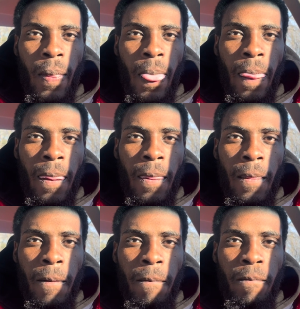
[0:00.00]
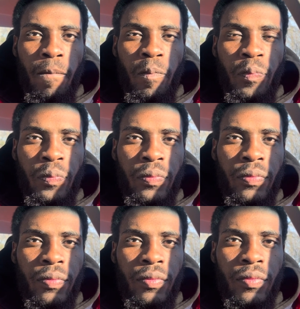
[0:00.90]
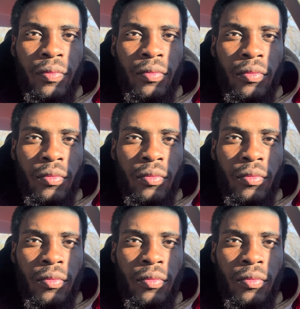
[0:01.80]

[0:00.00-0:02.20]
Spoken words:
(no one is talking)